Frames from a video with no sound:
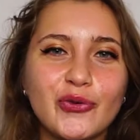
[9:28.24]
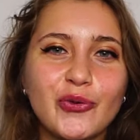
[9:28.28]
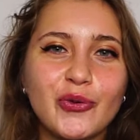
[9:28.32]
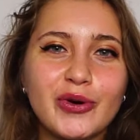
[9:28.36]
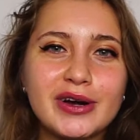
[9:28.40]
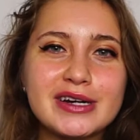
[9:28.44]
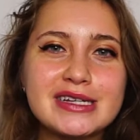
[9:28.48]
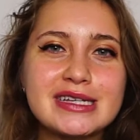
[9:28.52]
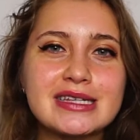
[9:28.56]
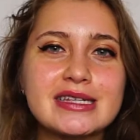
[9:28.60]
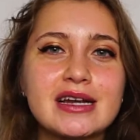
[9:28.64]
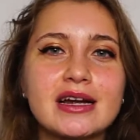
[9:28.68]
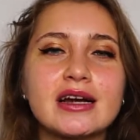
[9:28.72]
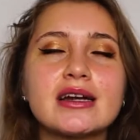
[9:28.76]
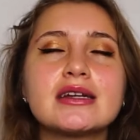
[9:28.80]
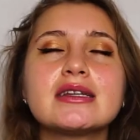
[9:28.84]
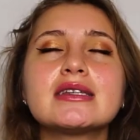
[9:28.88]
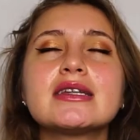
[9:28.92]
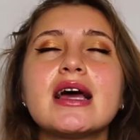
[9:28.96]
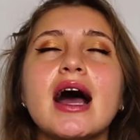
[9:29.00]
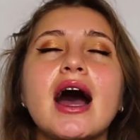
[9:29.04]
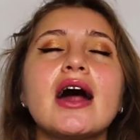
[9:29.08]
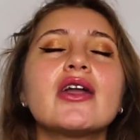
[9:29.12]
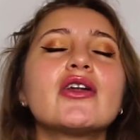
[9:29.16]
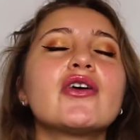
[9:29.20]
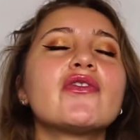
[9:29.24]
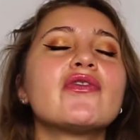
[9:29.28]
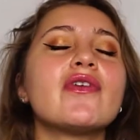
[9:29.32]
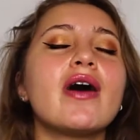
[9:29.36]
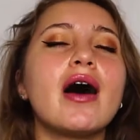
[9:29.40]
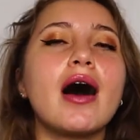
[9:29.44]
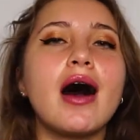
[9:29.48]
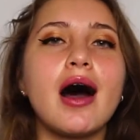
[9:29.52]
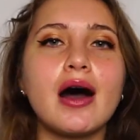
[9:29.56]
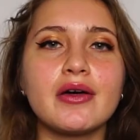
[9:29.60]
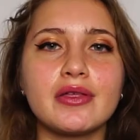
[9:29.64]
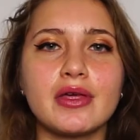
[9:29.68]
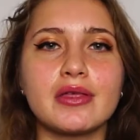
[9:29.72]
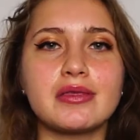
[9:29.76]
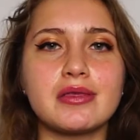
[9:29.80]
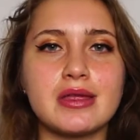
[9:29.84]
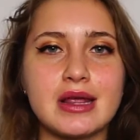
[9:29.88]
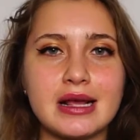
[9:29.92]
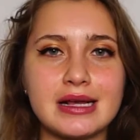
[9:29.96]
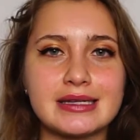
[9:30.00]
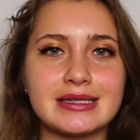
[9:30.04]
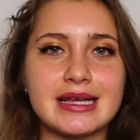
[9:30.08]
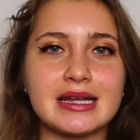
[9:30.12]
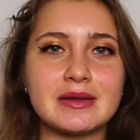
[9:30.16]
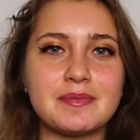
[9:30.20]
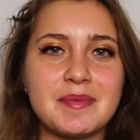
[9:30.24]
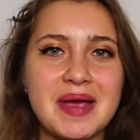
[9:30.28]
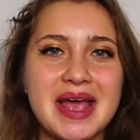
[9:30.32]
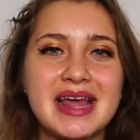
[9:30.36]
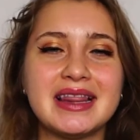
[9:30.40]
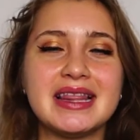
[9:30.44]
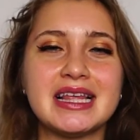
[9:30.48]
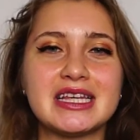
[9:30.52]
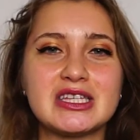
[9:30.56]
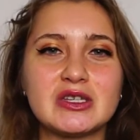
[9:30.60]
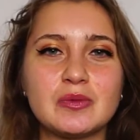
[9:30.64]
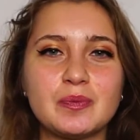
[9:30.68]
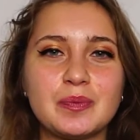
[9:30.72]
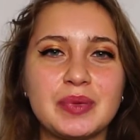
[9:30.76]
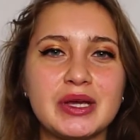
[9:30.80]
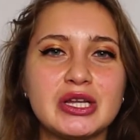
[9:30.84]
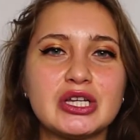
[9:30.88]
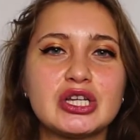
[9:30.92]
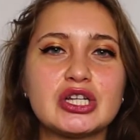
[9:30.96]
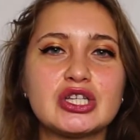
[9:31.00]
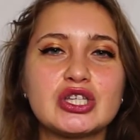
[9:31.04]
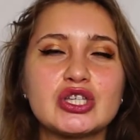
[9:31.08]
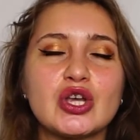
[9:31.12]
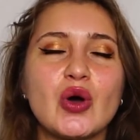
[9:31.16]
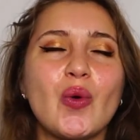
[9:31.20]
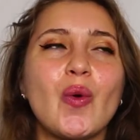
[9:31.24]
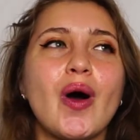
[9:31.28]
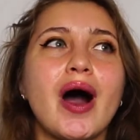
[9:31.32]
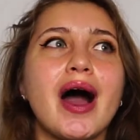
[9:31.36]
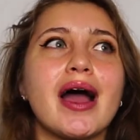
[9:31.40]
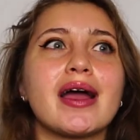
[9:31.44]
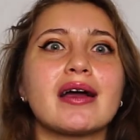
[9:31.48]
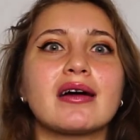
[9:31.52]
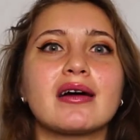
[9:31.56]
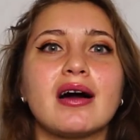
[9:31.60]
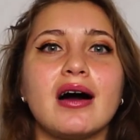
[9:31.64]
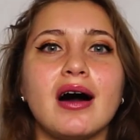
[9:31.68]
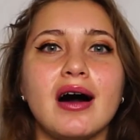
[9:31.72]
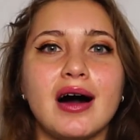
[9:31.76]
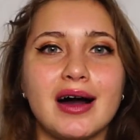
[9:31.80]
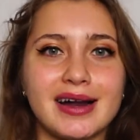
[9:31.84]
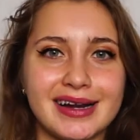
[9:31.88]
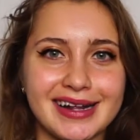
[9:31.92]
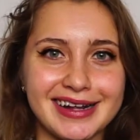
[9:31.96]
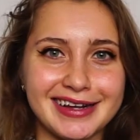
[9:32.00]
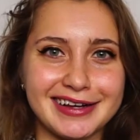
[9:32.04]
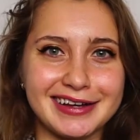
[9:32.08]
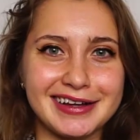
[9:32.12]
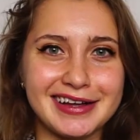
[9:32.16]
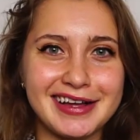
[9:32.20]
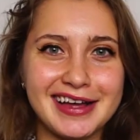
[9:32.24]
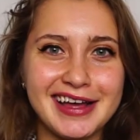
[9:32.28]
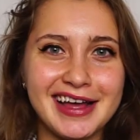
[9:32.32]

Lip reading: course, there are a ton of other things that made this speech so iconic.